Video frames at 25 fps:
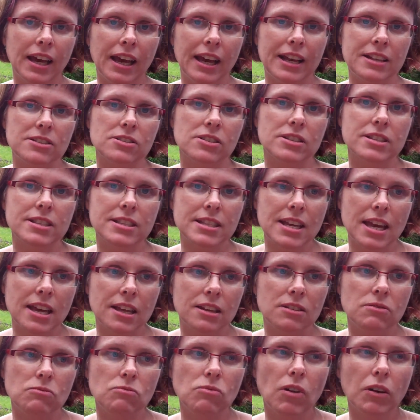as I
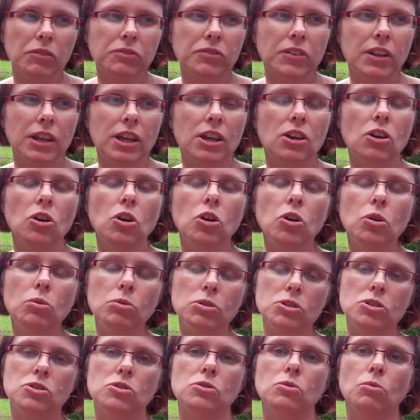said, roughly who
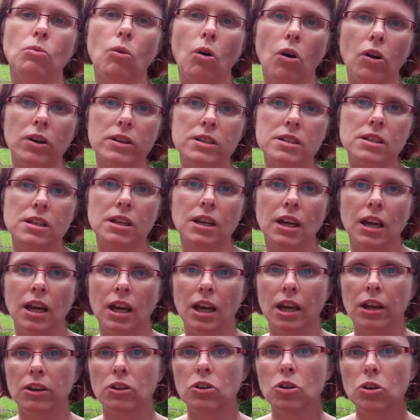would do what
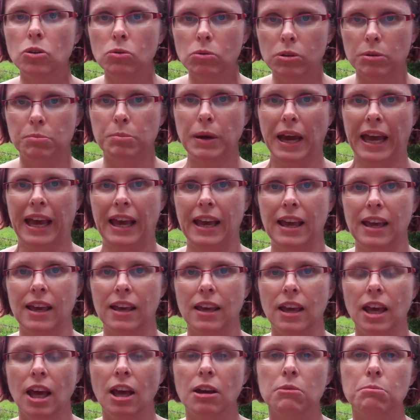and who would pay
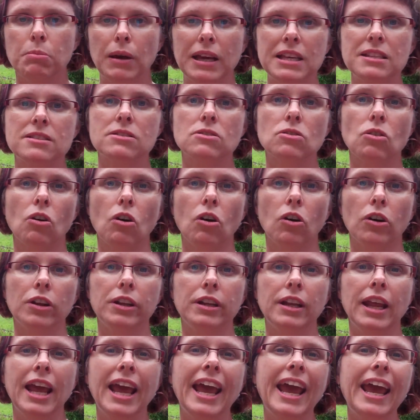based on
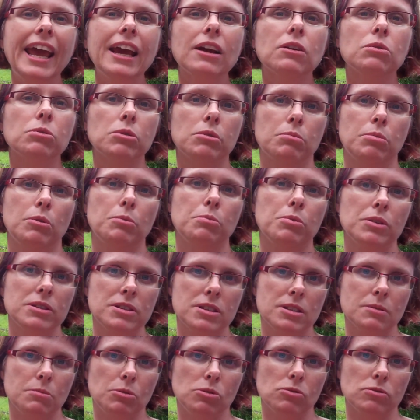equitable
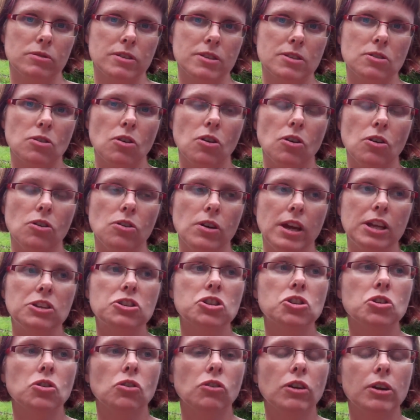principles. So
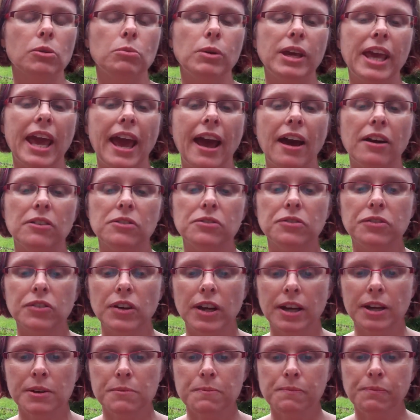ensuring we have
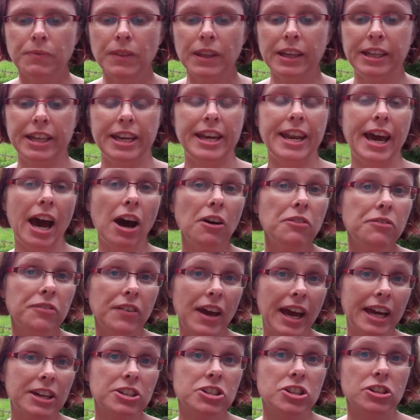enough
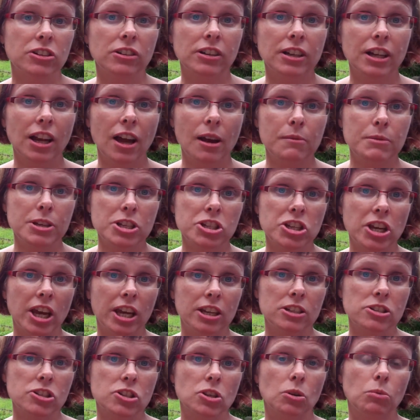action on climate
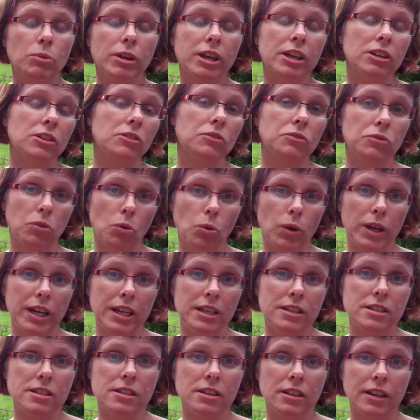change so we can
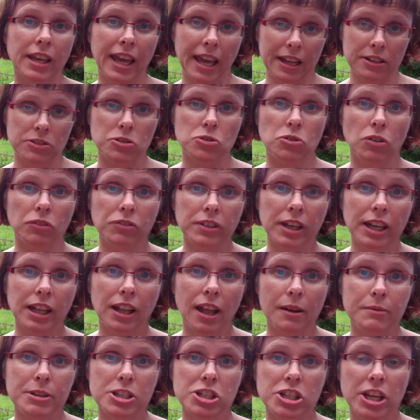avoid catastrophic
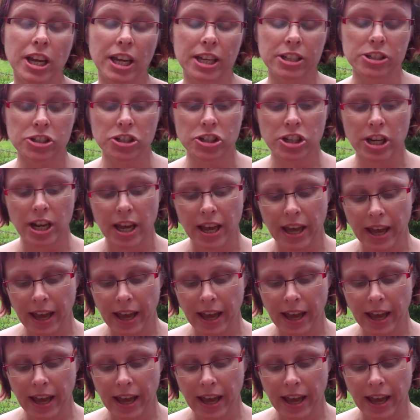climate change,